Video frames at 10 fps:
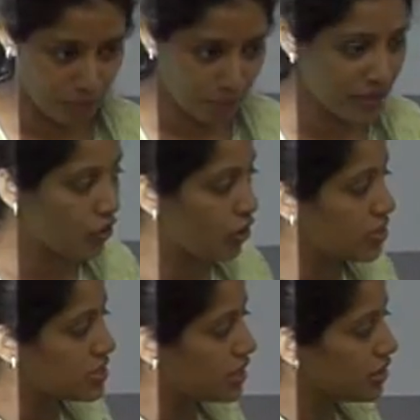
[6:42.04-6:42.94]

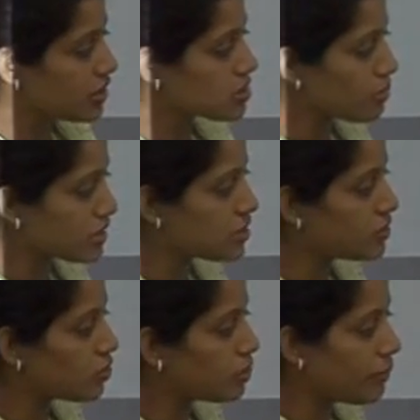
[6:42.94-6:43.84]
because either his
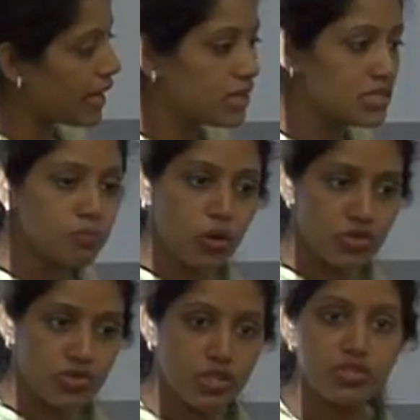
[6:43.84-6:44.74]
muscle tone, balance,
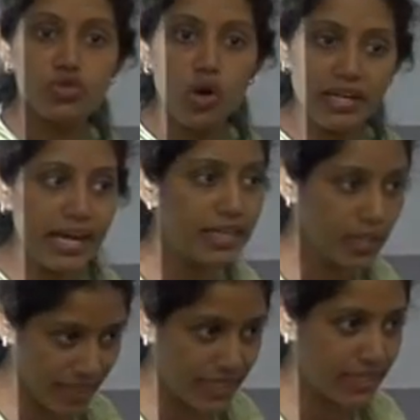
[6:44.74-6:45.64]
posture is not
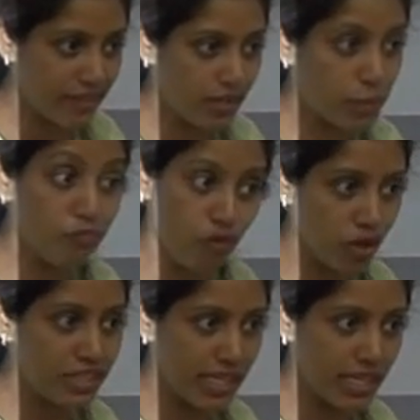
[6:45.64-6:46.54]
adequately developed
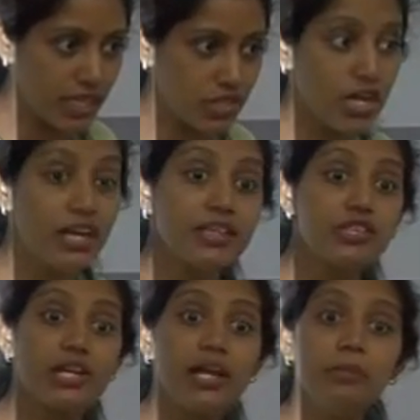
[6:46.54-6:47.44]
for the age.
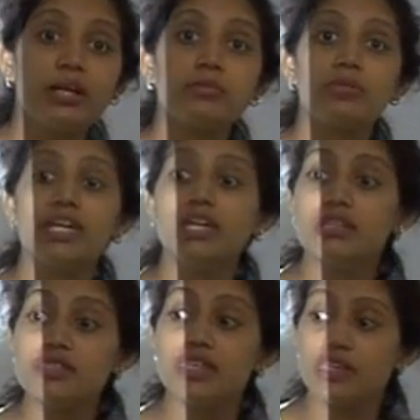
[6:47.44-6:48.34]
The child becomes very
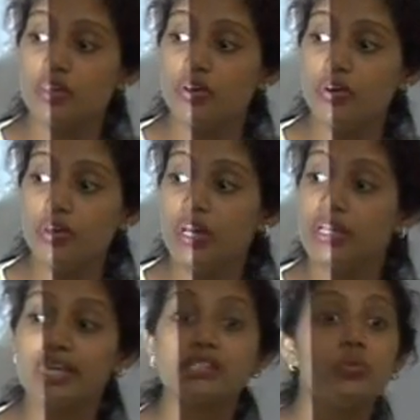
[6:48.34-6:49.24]
insecure,
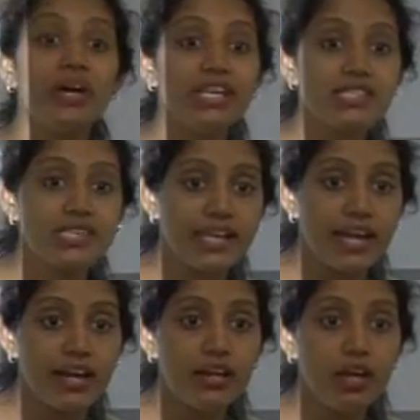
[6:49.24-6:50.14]
gets very
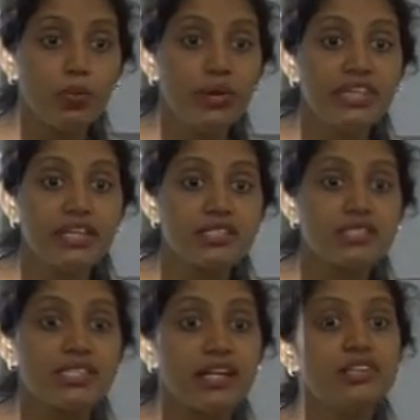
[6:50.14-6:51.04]
scared when there is a
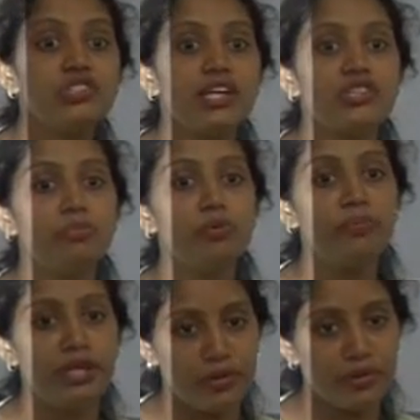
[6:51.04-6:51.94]
sudden change in
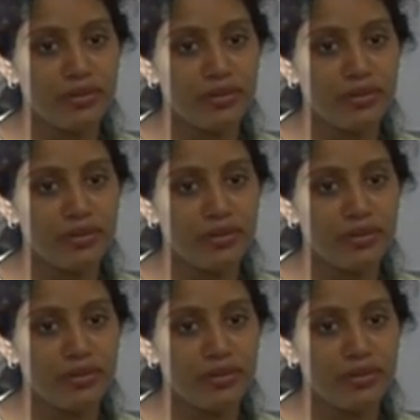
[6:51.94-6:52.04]
movement.